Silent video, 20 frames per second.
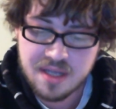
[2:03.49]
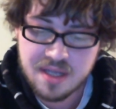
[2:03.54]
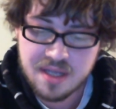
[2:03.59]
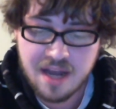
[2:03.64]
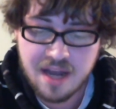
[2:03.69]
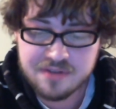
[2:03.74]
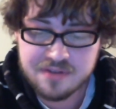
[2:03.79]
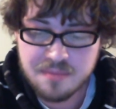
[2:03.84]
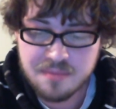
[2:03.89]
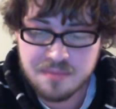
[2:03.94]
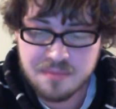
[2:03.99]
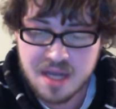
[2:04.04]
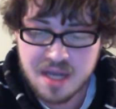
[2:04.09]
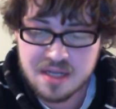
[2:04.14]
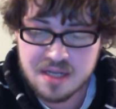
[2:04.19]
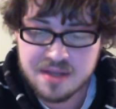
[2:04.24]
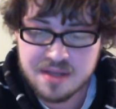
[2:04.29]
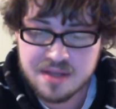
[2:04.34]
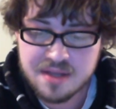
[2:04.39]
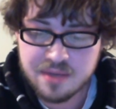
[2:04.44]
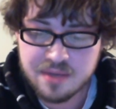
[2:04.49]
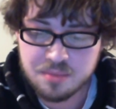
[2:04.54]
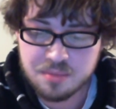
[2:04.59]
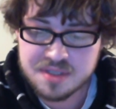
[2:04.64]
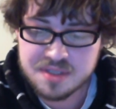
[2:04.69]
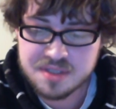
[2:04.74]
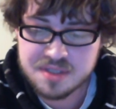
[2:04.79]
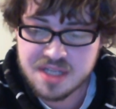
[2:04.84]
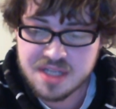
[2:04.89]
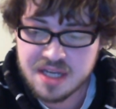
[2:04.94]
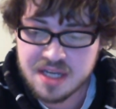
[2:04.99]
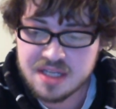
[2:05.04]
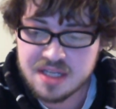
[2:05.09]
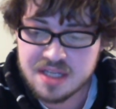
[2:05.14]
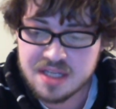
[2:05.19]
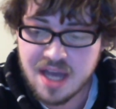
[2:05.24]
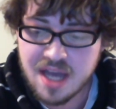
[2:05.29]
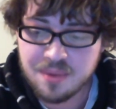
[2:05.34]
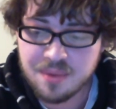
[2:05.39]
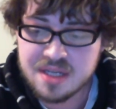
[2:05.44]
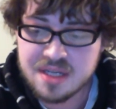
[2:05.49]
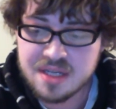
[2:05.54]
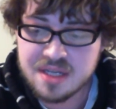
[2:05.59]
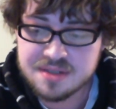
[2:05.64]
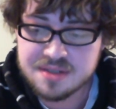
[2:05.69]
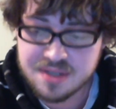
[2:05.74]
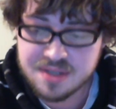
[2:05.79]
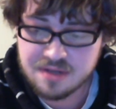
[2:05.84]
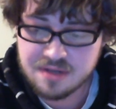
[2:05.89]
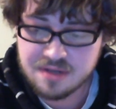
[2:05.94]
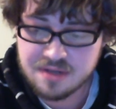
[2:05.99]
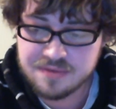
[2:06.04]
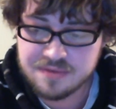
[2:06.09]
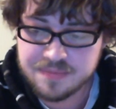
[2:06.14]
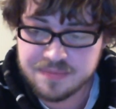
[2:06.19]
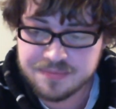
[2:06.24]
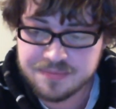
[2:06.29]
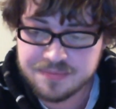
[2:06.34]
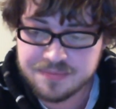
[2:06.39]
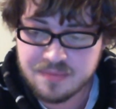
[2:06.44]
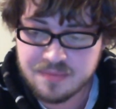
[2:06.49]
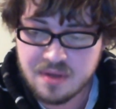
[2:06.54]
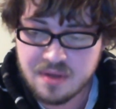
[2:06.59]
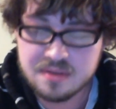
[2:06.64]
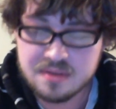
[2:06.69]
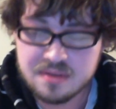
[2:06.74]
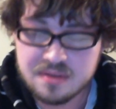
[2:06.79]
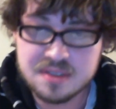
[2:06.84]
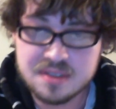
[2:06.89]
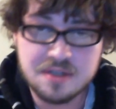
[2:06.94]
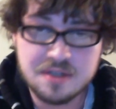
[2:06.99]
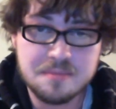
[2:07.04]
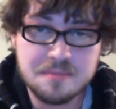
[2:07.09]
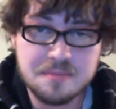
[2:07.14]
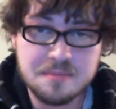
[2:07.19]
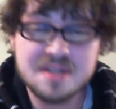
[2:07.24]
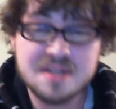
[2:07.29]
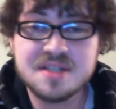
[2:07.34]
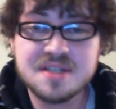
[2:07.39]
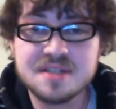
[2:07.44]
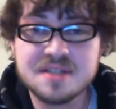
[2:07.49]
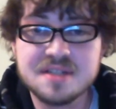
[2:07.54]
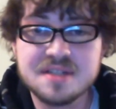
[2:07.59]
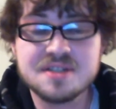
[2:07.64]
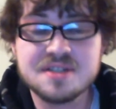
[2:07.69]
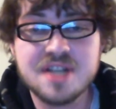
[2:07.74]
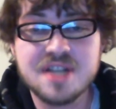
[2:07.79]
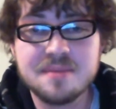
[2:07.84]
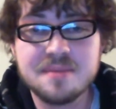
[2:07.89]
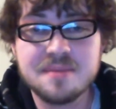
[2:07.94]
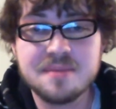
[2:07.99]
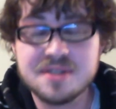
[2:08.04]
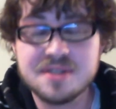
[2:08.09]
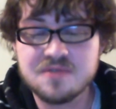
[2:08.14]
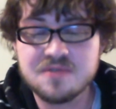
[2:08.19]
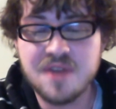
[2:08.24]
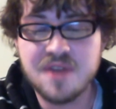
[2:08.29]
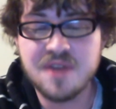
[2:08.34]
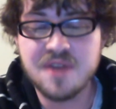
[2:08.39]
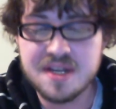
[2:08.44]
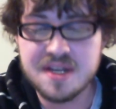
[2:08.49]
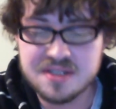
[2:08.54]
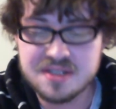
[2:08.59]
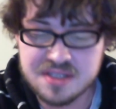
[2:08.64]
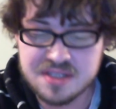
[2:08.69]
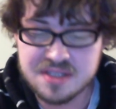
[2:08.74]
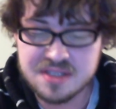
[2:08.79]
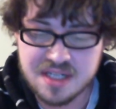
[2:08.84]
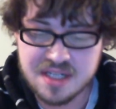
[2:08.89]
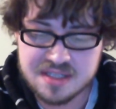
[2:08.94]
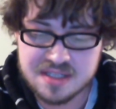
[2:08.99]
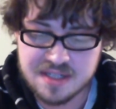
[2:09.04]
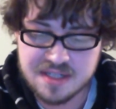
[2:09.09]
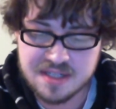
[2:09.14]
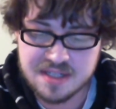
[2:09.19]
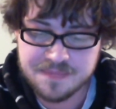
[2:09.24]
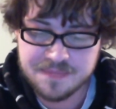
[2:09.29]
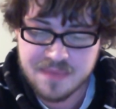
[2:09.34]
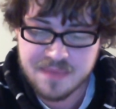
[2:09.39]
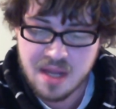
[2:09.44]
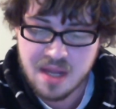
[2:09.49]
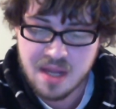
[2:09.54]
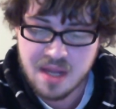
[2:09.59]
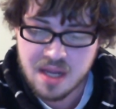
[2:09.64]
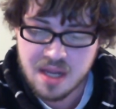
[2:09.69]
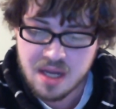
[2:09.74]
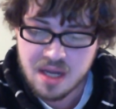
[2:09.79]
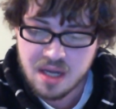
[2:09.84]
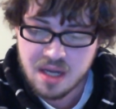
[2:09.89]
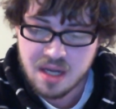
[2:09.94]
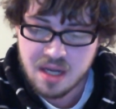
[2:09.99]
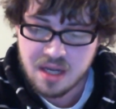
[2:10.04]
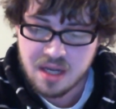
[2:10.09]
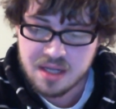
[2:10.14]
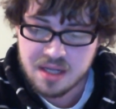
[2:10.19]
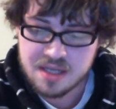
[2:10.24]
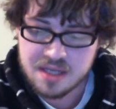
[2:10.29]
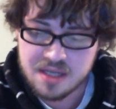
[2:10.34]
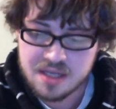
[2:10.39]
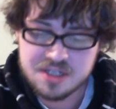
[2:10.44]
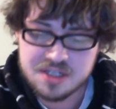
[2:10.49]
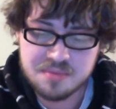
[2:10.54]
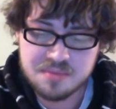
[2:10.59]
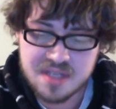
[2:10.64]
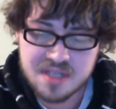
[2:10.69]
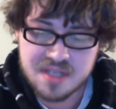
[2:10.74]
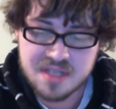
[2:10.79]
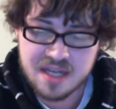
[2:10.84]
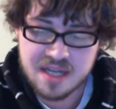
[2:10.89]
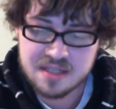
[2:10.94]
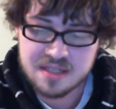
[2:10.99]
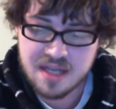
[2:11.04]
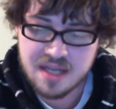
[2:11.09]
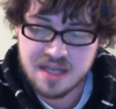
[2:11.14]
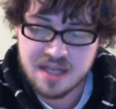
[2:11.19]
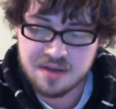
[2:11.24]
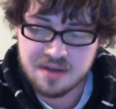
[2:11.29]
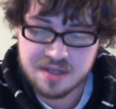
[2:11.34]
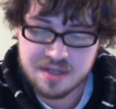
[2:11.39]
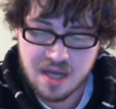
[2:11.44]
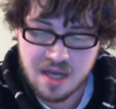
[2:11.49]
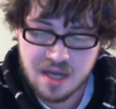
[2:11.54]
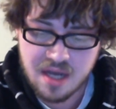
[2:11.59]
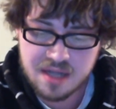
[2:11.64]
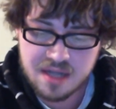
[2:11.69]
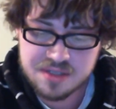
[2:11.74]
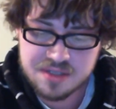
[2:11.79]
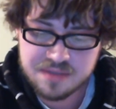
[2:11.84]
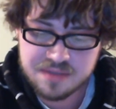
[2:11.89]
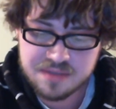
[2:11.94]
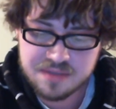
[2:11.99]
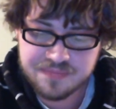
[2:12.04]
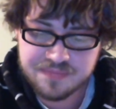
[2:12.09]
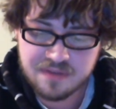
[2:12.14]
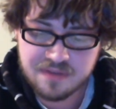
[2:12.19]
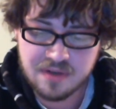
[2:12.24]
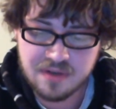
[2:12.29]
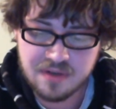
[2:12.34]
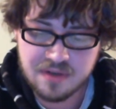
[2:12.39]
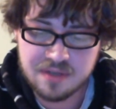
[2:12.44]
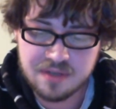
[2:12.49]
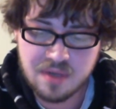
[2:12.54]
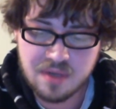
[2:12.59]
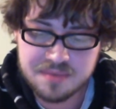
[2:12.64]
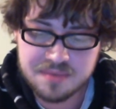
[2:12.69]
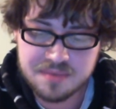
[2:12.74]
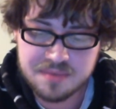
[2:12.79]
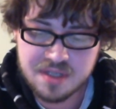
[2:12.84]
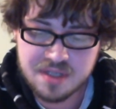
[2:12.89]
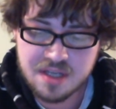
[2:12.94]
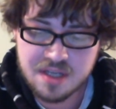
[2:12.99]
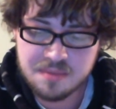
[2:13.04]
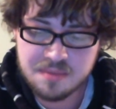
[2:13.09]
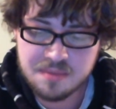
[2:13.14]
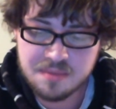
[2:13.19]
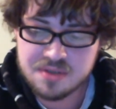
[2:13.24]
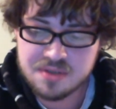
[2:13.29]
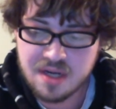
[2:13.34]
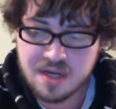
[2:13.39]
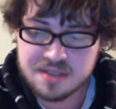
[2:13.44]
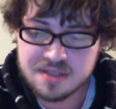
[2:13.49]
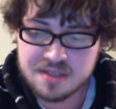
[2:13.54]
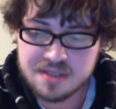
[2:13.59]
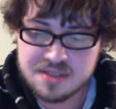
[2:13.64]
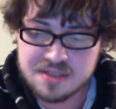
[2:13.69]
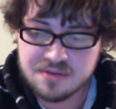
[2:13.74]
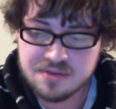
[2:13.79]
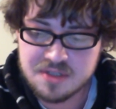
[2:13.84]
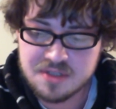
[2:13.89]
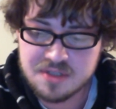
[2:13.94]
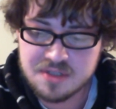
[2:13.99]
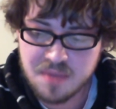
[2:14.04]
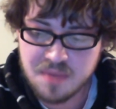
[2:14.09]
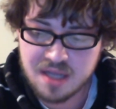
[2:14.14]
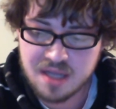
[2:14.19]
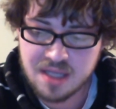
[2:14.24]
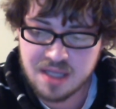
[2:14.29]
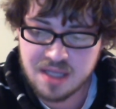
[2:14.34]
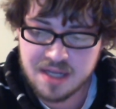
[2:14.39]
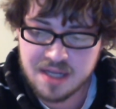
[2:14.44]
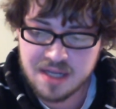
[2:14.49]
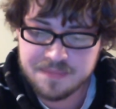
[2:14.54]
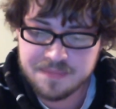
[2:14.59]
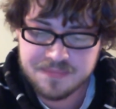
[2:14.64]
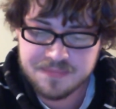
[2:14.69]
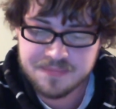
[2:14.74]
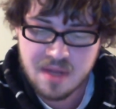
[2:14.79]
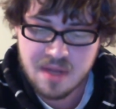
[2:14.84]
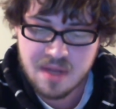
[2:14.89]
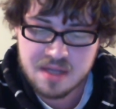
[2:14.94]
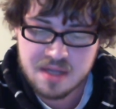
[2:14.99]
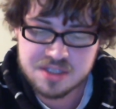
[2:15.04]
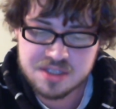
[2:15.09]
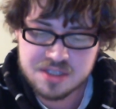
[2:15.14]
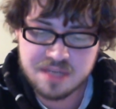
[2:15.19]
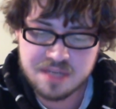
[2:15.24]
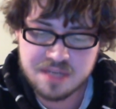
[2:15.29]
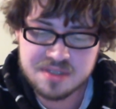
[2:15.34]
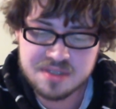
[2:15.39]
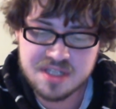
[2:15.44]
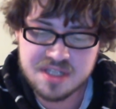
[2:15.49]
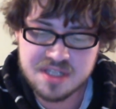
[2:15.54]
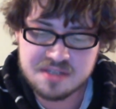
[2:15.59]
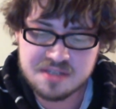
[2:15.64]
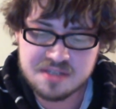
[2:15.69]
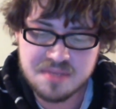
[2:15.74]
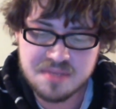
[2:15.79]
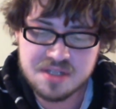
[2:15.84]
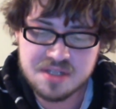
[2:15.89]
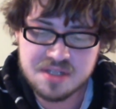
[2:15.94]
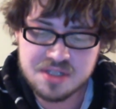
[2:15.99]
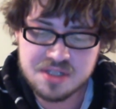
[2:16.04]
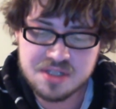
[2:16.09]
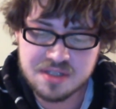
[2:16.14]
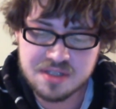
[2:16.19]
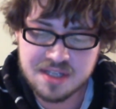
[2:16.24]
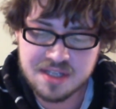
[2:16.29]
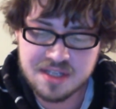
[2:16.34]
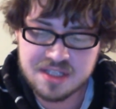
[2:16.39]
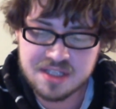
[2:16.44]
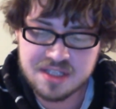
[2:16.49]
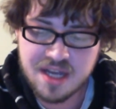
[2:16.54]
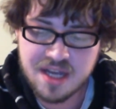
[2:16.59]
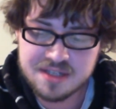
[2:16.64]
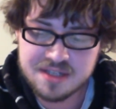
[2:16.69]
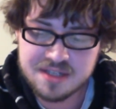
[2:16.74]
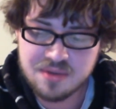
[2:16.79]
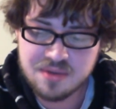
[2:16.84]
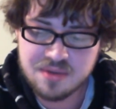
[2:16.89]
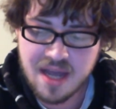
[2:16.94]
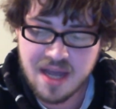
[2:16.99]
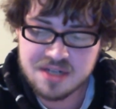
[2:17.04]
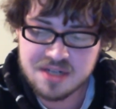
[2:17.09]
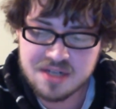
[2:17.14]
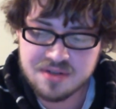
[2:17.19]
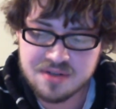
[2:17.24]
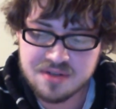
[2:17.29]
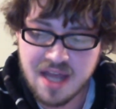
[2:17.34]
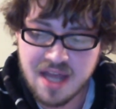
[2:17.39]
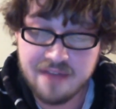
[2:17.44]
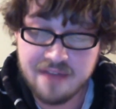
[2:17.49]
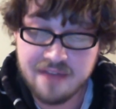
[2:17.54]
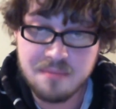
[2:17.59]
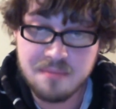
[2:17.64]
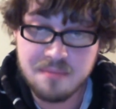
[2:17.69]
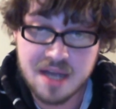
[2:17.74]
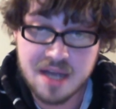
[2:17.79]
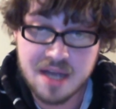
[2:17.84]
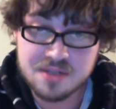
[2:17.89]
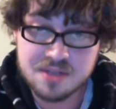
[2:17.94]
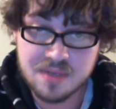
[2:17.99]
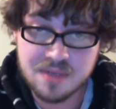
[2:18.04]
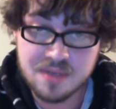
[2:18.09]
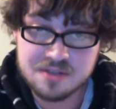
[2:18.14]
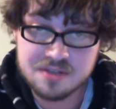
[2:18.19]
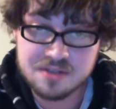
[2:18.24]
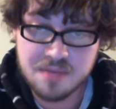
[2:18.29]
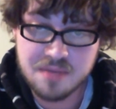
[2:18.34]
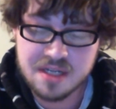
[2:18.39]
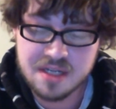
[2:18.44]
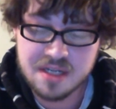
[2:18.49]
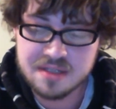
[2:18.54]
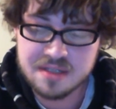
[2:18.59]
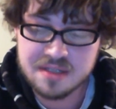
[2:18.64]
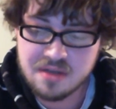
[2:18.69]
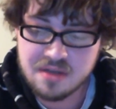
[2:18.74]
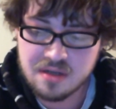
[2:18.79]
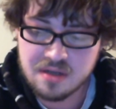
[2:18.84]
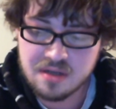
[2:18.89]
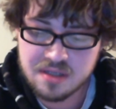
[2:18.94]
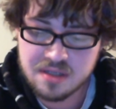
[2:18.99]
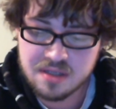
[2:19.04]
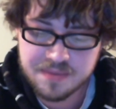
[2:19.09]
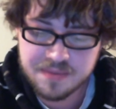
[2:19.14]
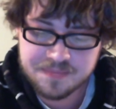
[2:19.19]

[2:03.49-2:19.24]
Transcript: After Mania, they will be saying he got what he deserved. So Miz gets in Sheamus' face and says that he should be taken down a notch for interrupting him and trying to steal the spotlight. Sheamus says Miz should let the guys who actually have a match at WrestleMania talk.